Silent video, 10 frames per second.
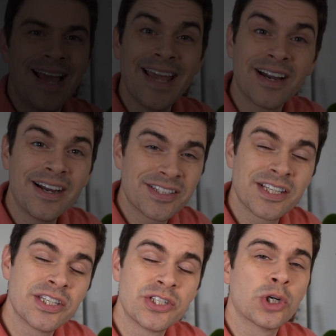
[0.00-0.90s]
Hey guys,
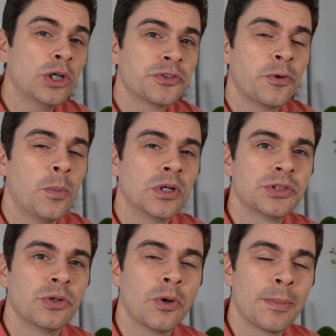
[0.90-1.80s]
this is Josh from Watch
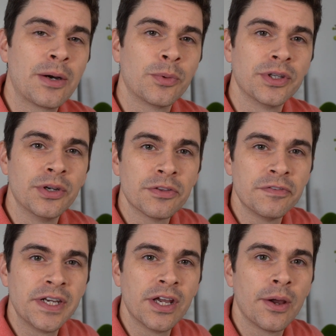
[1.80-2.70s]
It All About with another
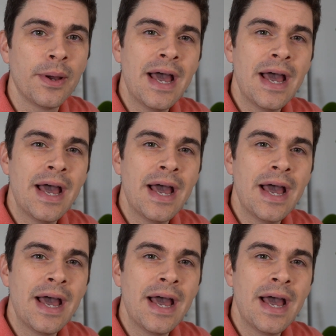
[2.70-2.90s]
video,